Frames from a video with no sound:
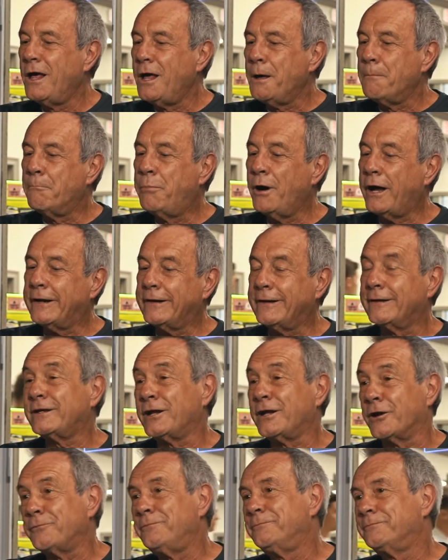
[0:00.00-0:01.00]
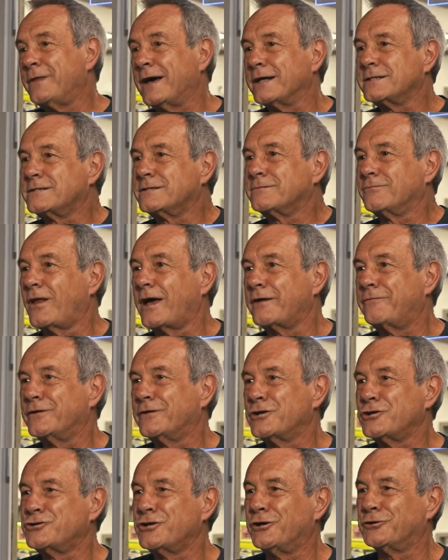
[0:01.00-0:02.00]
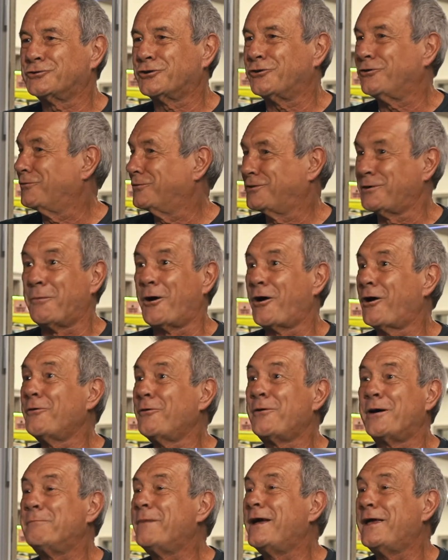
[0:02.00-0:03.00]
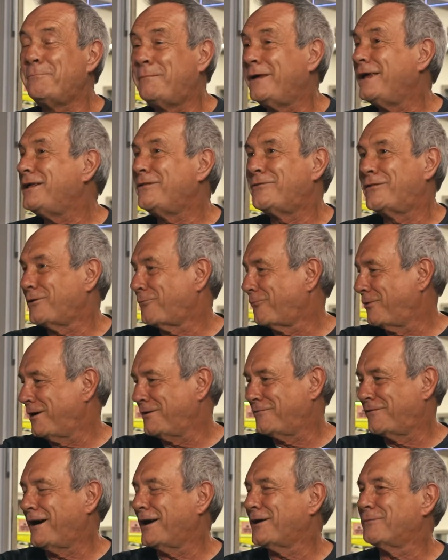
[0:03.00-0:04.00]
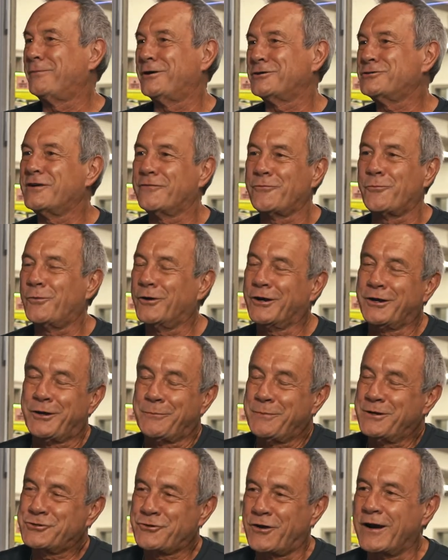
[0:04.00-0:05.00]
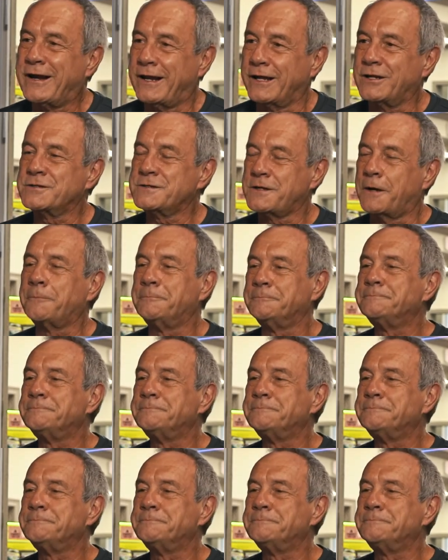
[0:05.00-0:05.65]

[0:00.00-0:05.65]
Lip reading: But that's life in a shelter. Tomorrow it may be that we've got a bunch of them we're going to be training. So.